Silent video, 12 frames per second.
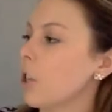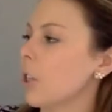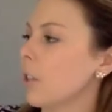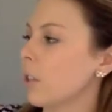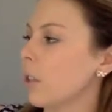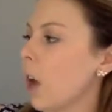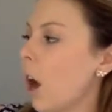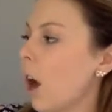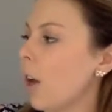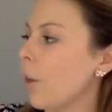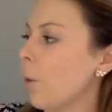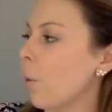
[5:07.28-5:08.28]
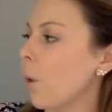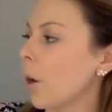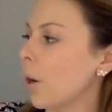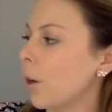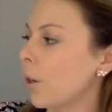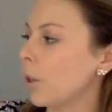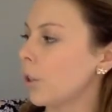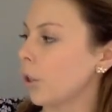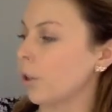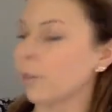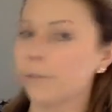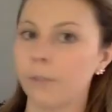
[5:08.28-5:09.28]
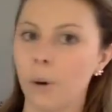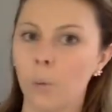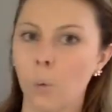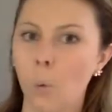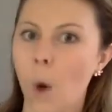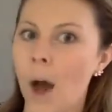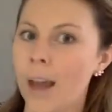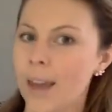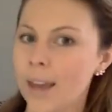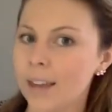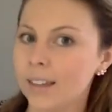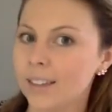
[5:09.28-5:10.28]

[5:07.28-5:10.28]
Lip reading: saw the world turn from white.